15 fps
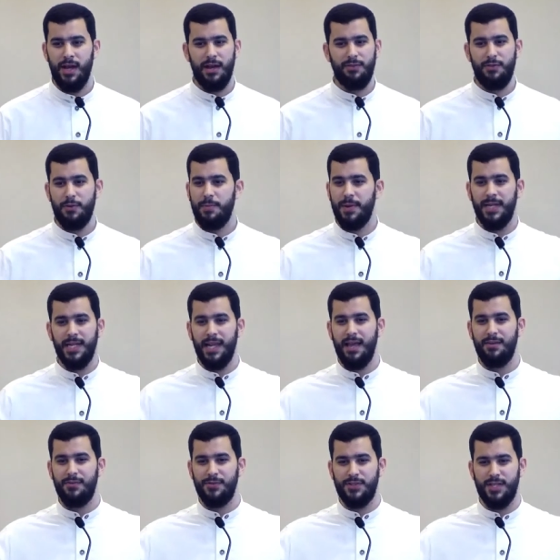Everybody
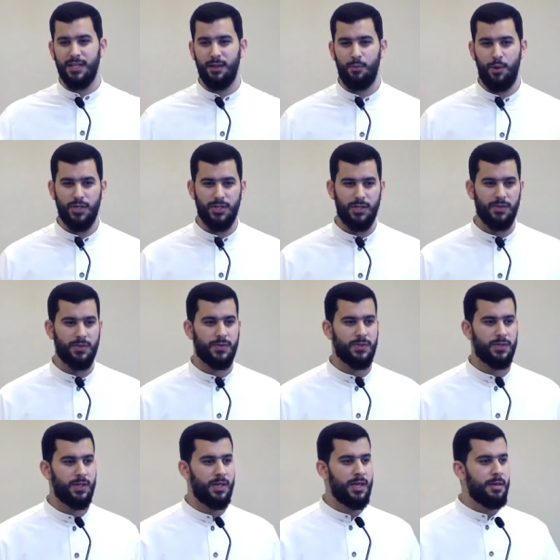loves celebrations.
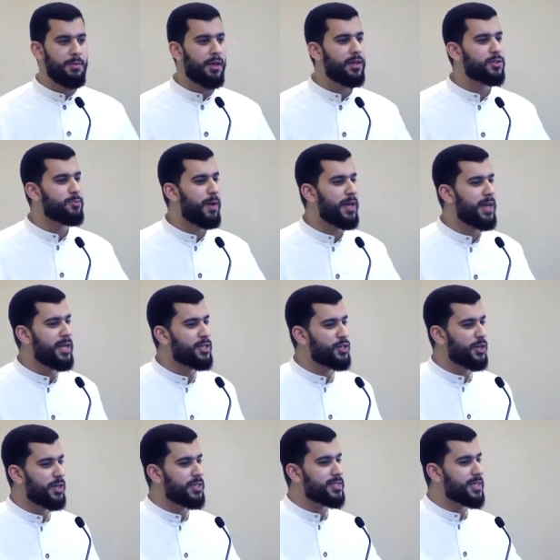Because by nature,
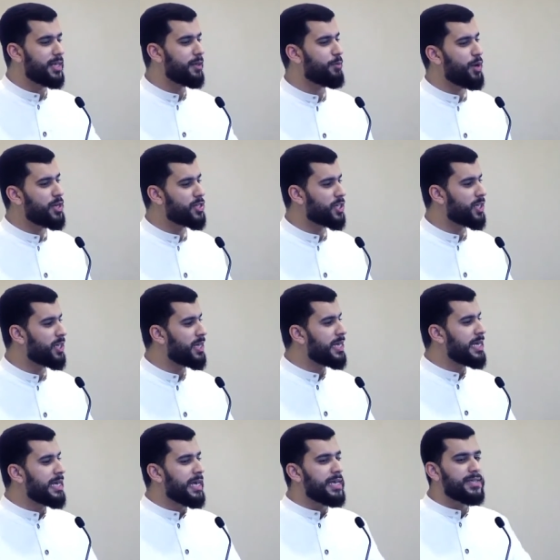a celebration
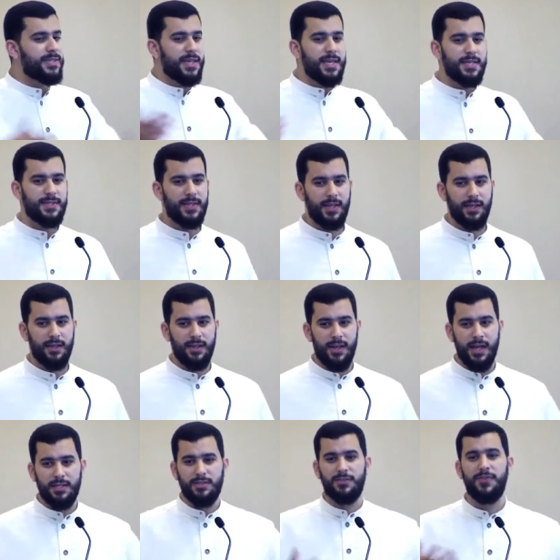is easy.
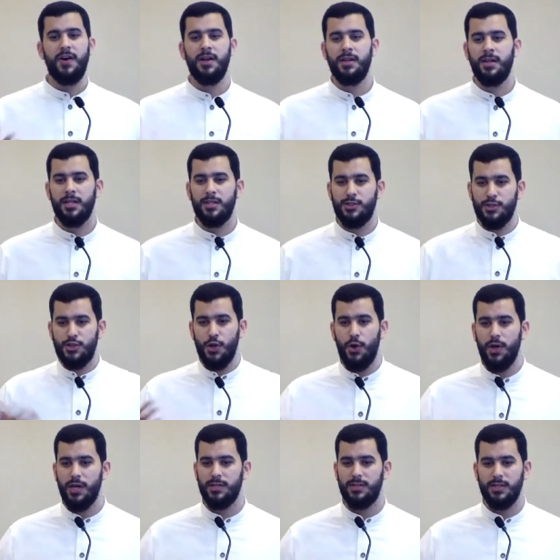It's fun, it's
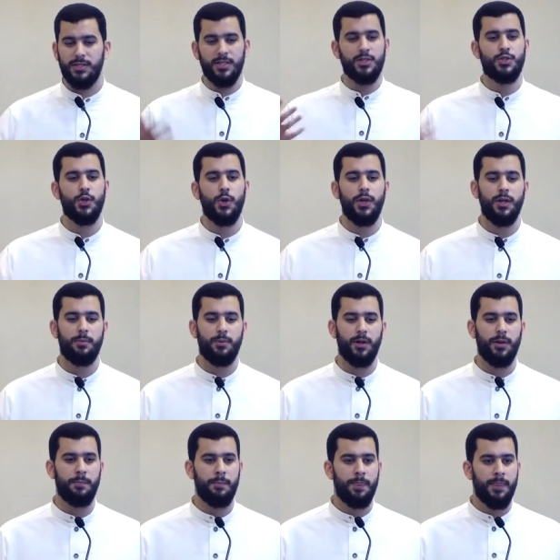joyous, it's
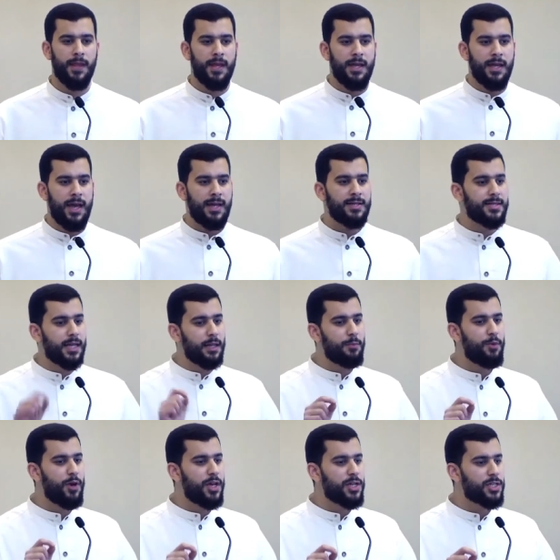enjoyable. And
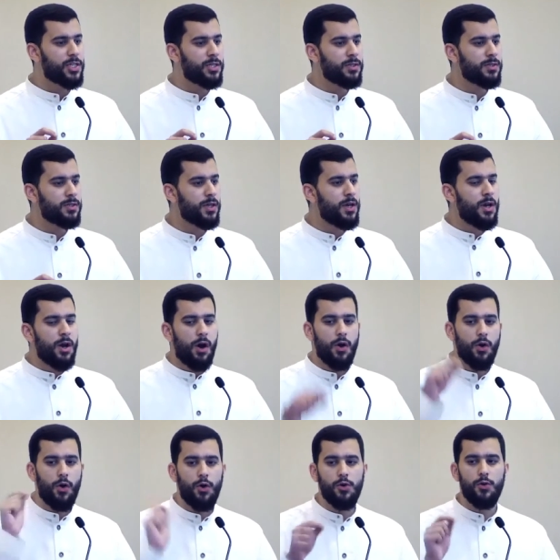celebrations are
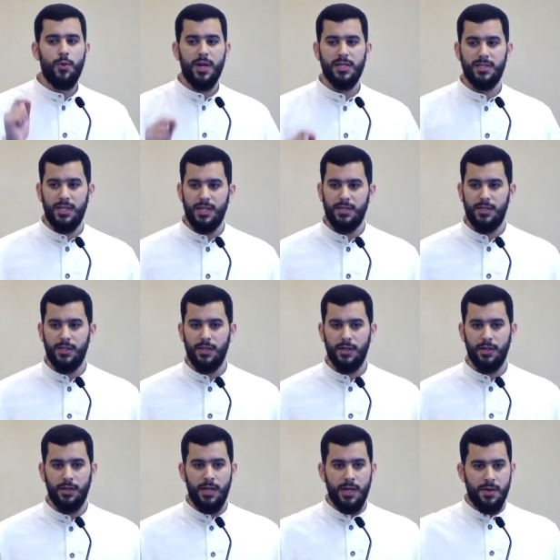always
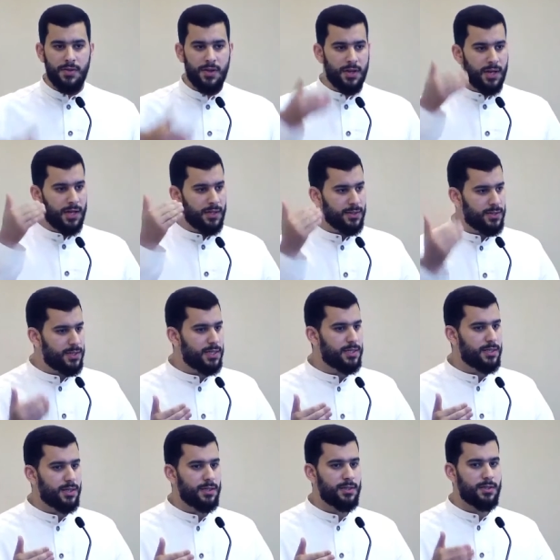easier than
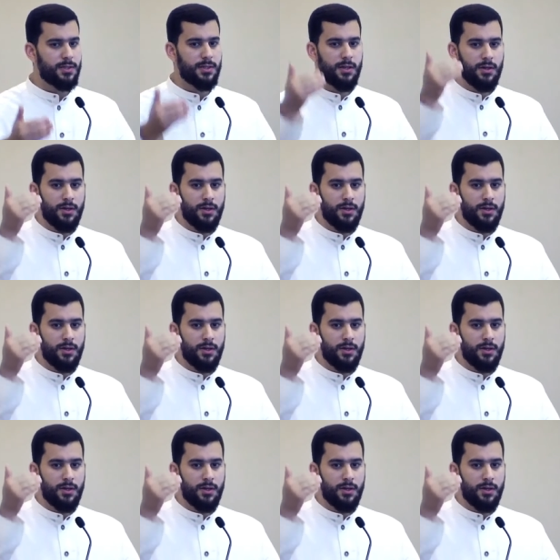consistent